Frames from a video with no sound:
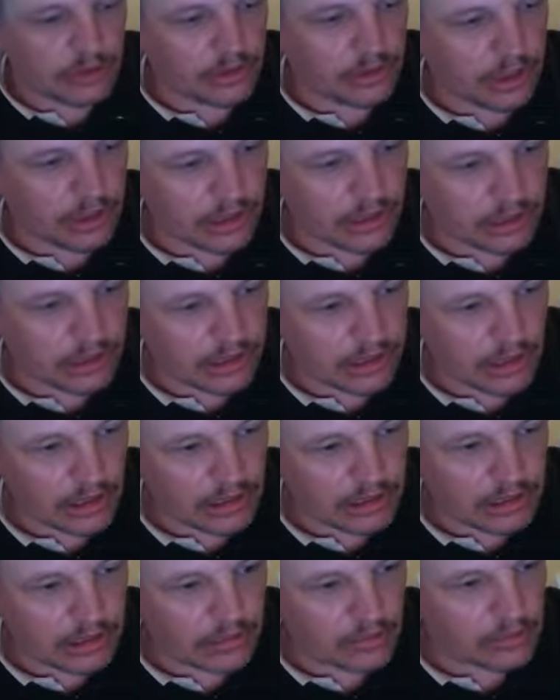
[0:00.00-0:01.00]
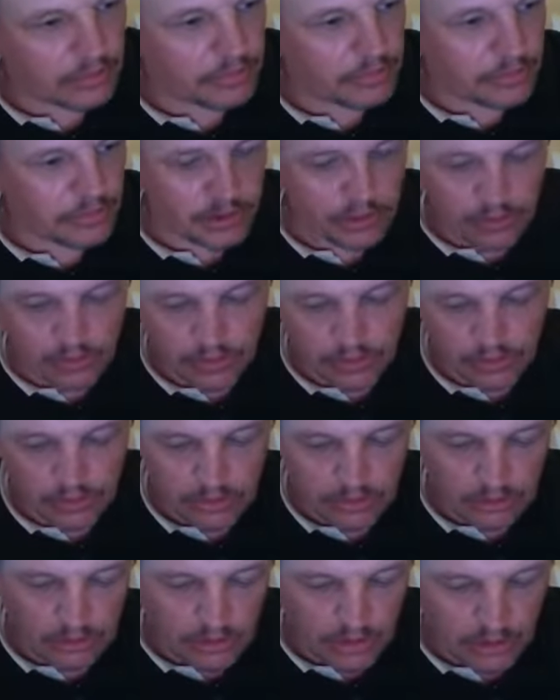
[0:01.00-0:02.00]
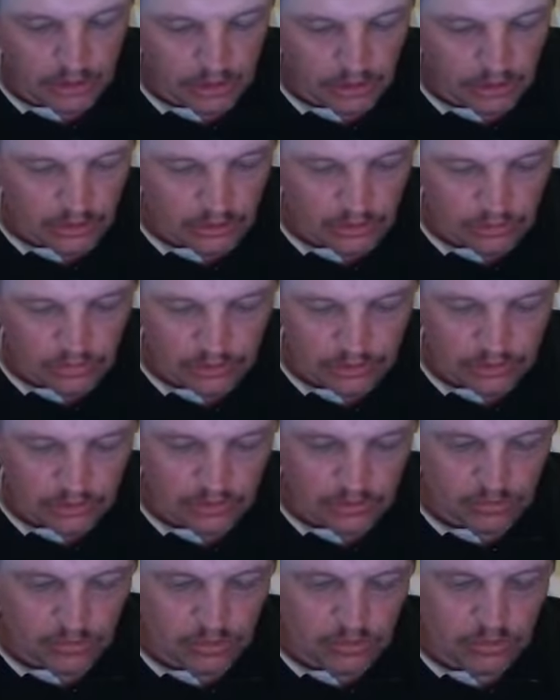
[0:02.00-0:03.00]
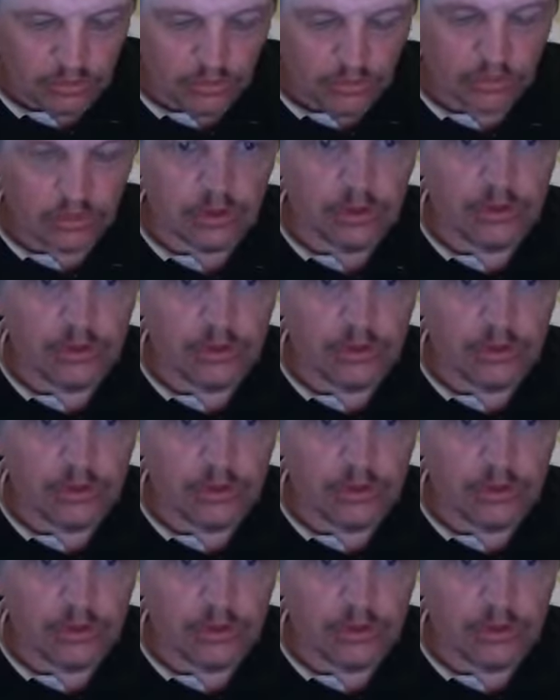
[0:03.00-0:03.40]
only 89p, but waste not, want not.